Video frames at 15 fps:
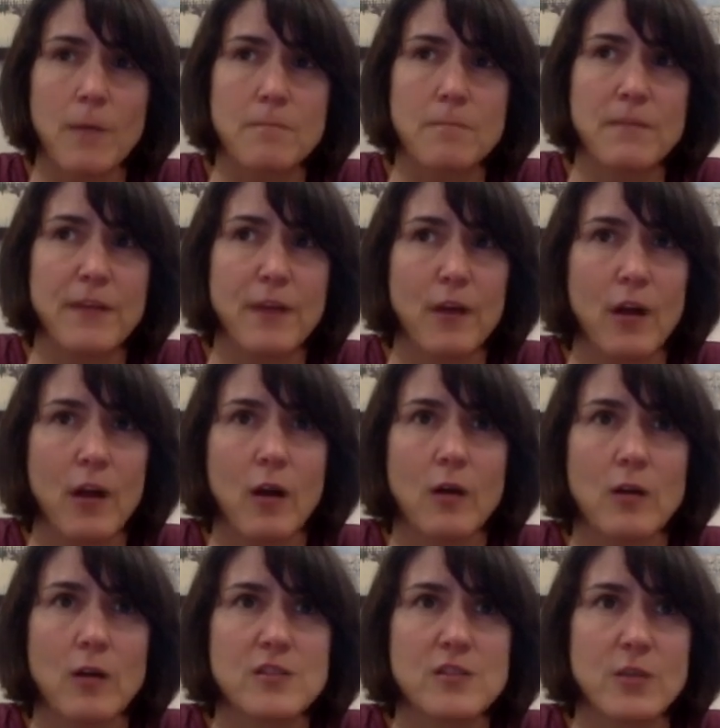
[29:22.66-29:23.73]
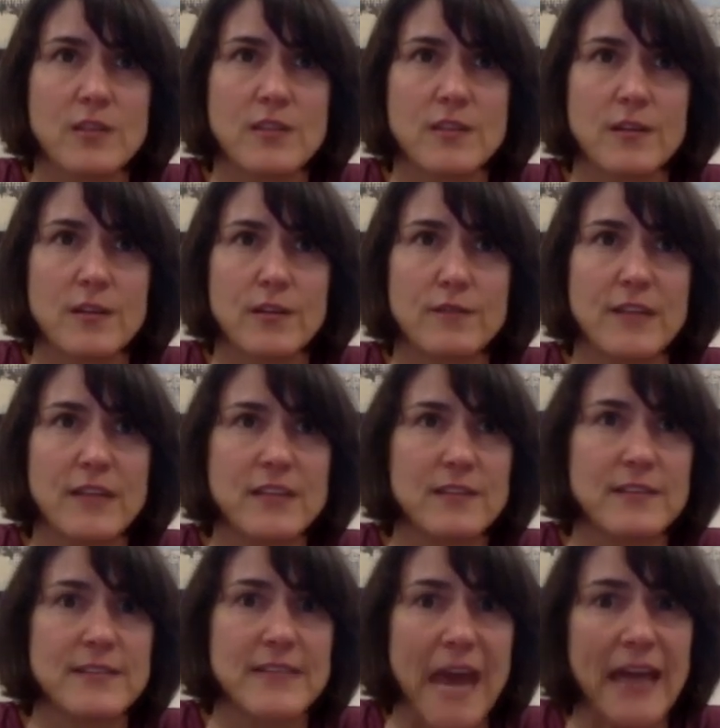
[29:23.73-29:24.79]
There are all sorts of dental
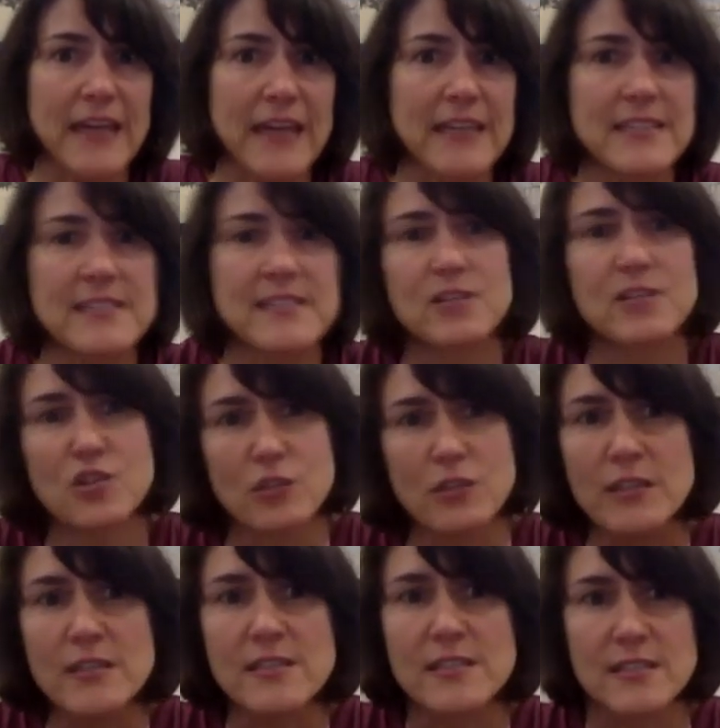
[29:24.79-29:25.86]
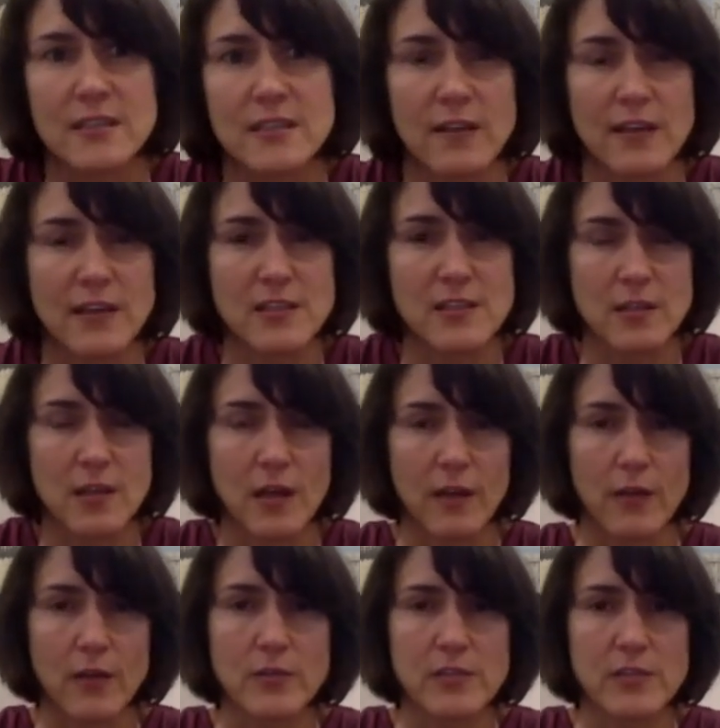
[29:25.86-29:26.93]
diets and treats and things along
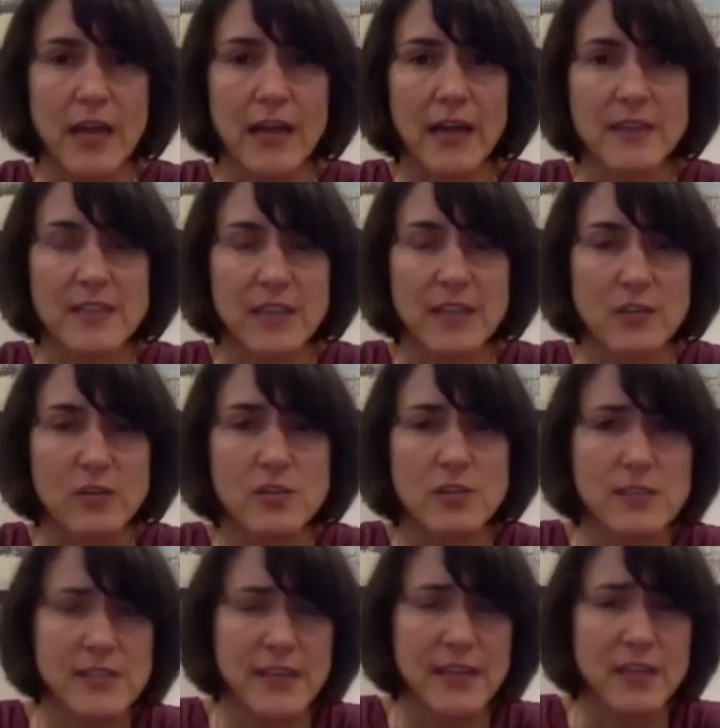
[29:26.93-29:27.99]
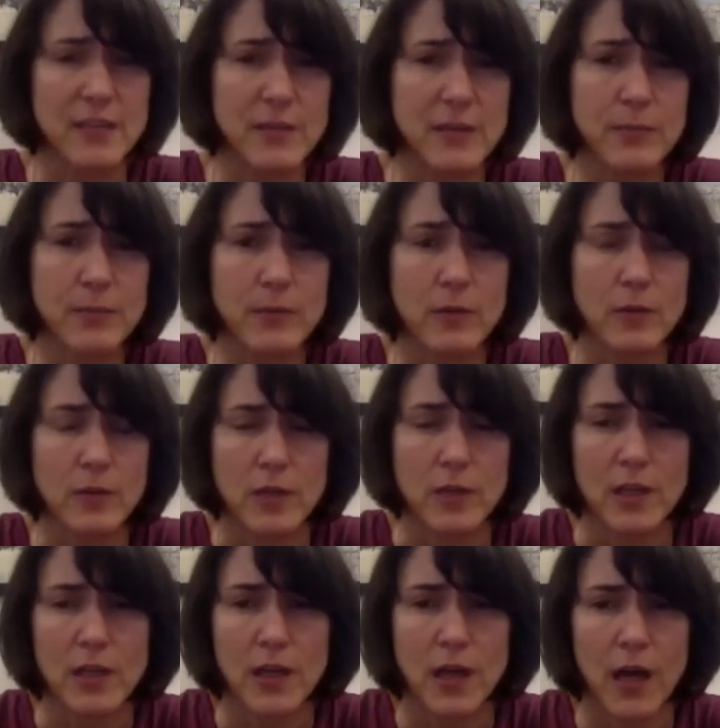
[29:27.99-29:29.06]
those lines. I usually send people
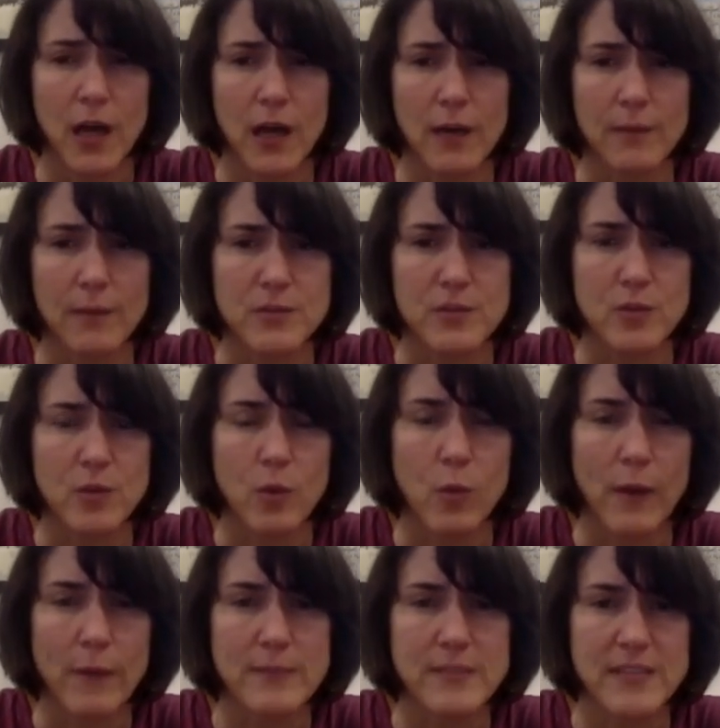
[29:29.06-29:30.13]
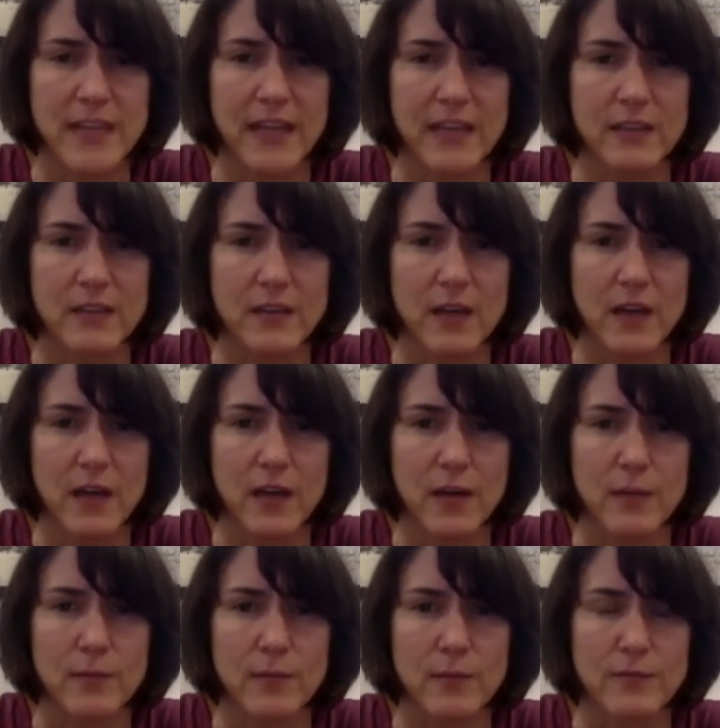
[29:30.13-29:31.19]
to a website
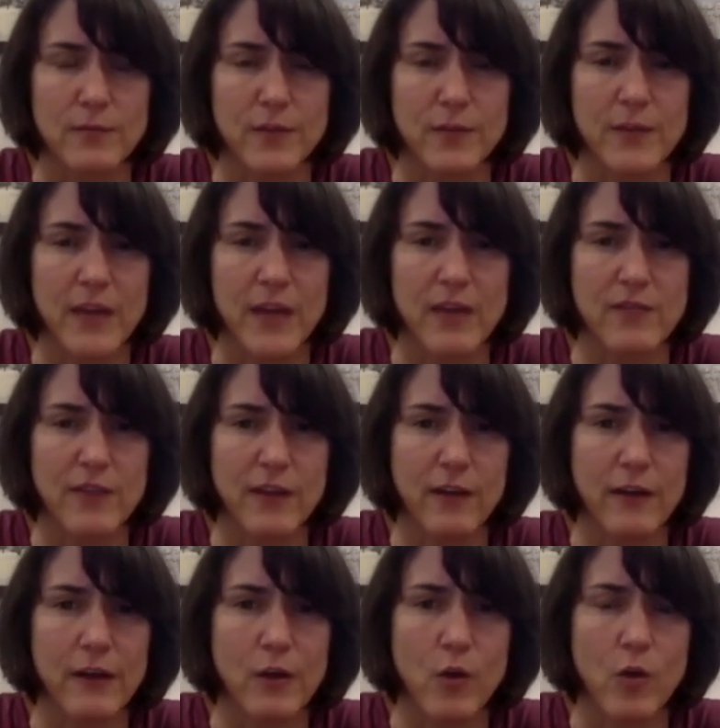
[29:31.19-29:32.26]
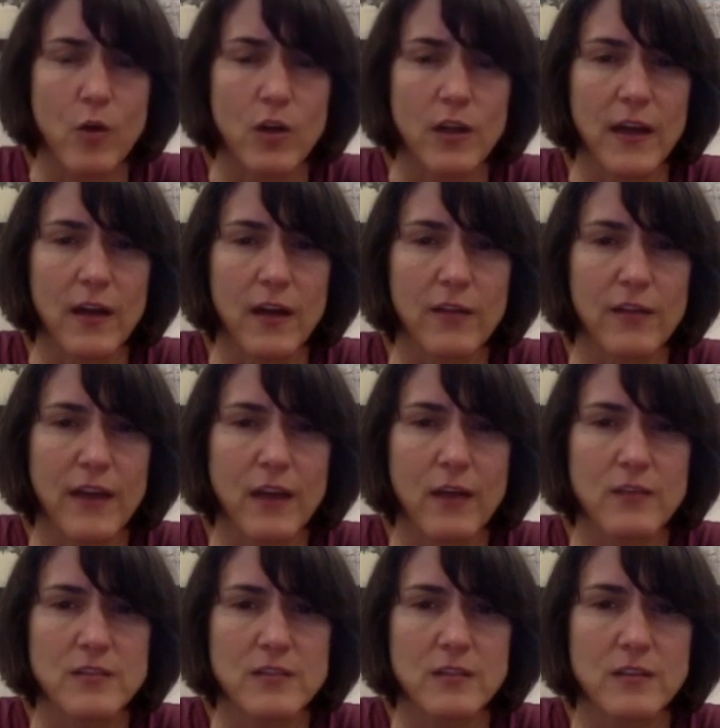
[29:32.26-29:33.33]
from the Veterinary Oral Health
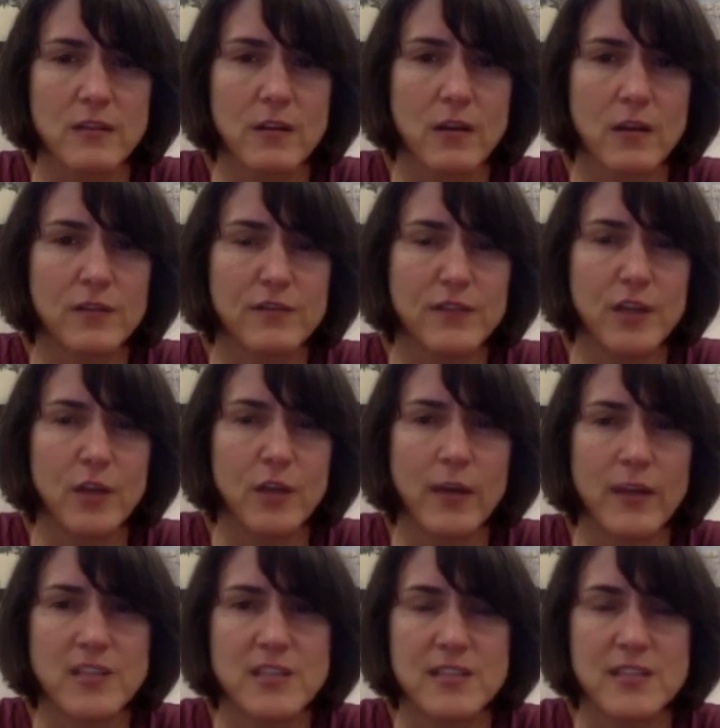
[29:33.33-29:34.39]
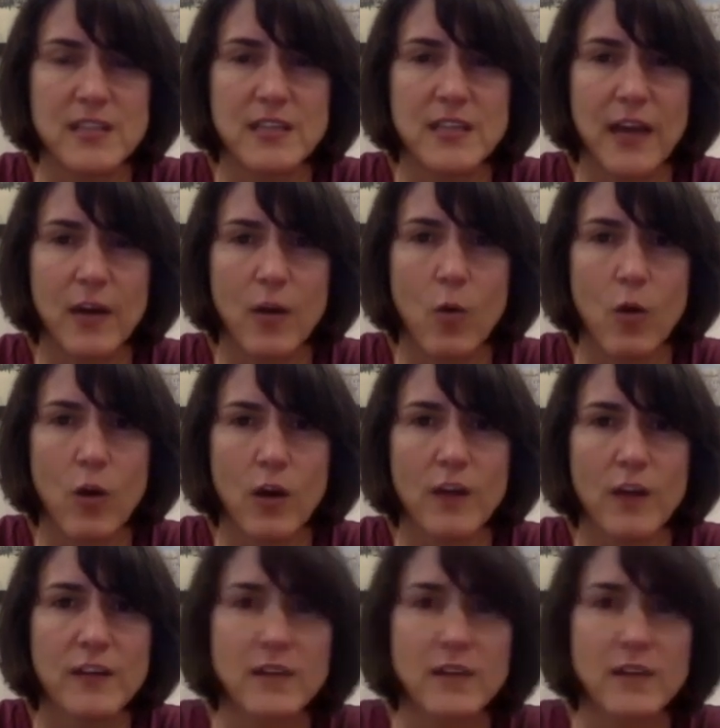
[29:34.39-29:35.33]
Council called vohc.org.